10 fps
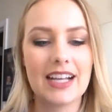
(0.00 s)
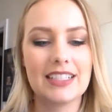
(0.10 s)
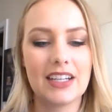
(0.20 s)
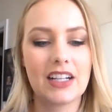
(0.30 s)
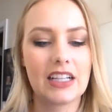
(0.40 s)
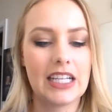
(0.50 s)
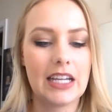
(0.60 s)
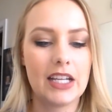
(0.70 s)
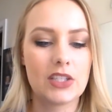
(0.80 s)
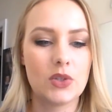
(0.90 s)
I did clean
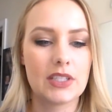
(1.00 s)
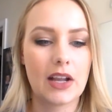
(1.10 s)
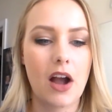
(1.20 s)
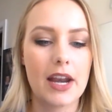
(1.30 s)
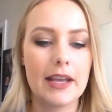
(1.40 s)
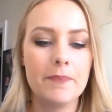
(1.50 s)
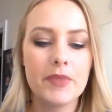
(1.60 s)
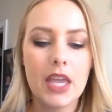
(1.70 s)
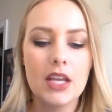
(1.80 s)
it as soon as I got it.